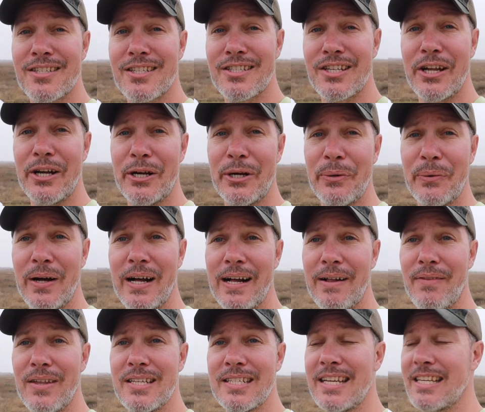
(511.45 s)
So
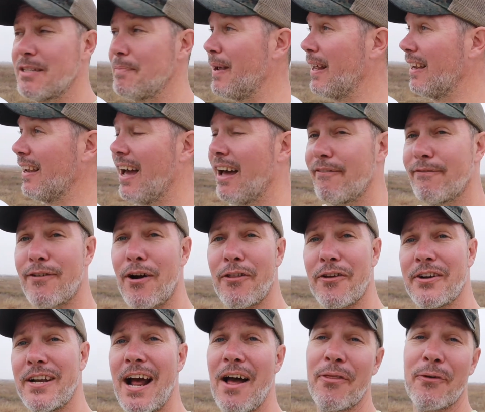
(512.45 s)
this gets me a lot
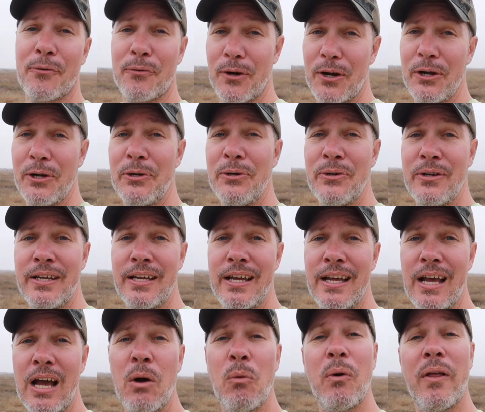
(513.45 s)
farther down the road
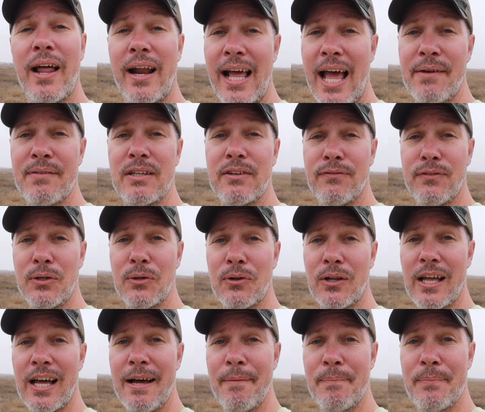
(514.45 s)
without having to
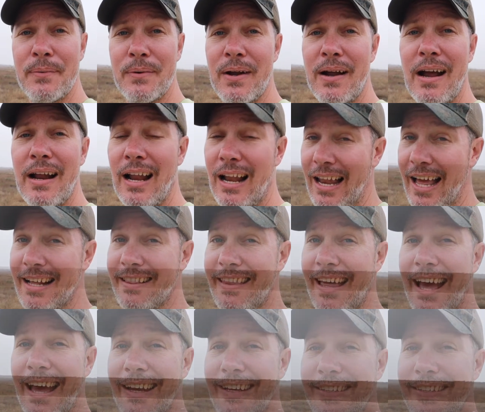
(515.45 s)
fuel up. I like that.